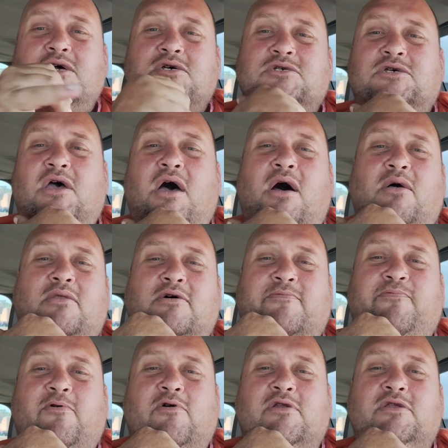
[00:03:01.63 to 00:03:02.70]
So look
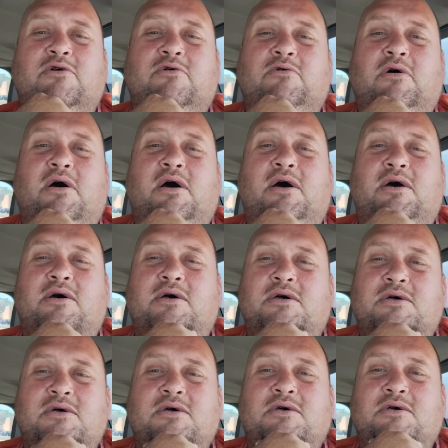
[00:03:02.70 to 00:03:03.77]
forward to uh,
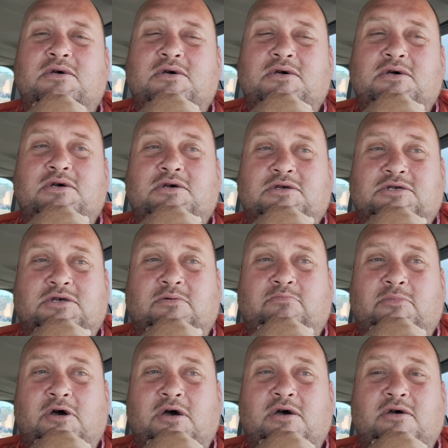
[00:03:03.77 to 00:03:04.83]

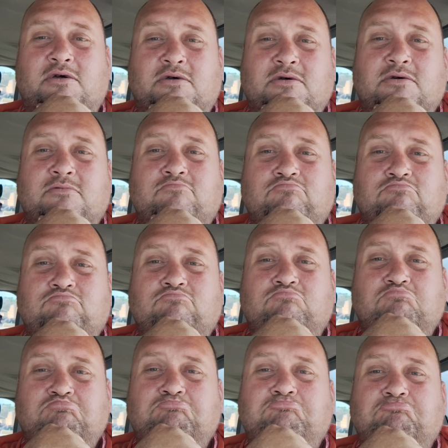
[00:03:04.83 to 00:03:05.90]
some uh,
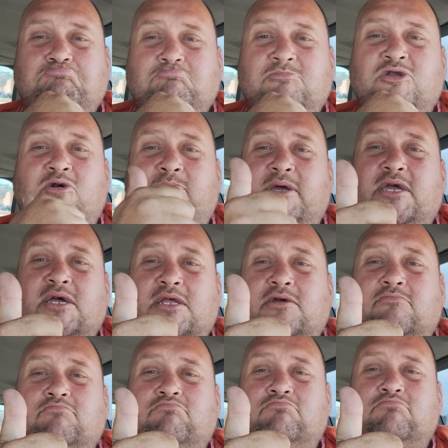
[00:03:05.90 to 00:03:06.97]
new
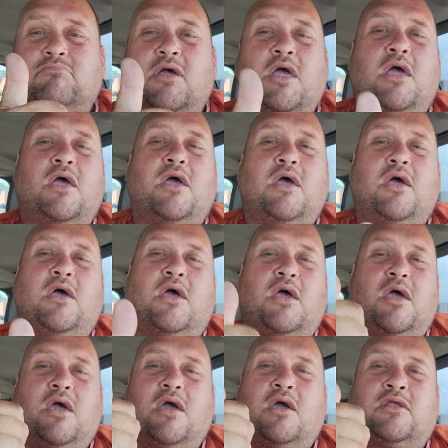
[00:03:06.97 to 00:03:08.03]
beginning
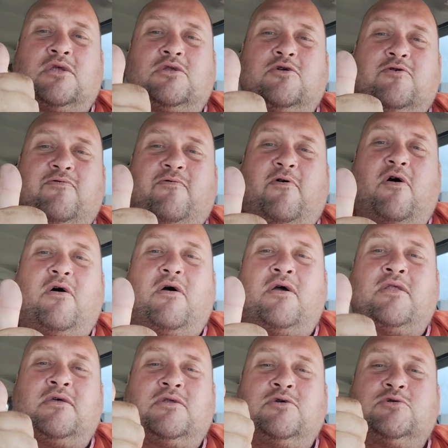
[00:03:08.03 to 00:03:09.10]
and a new
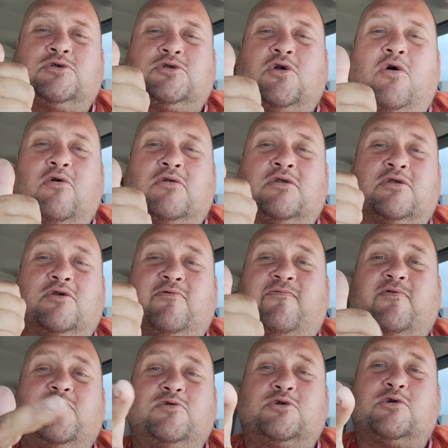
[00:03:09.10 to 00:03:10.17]
and a new start and a new
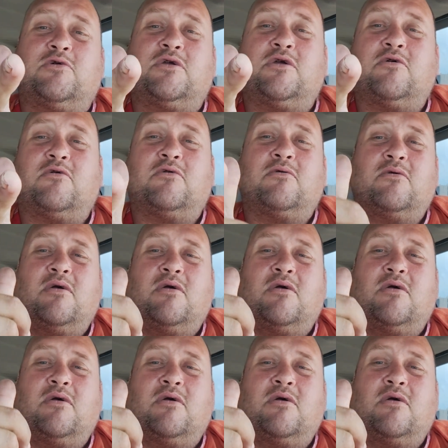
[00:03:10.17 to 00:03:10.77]
future here.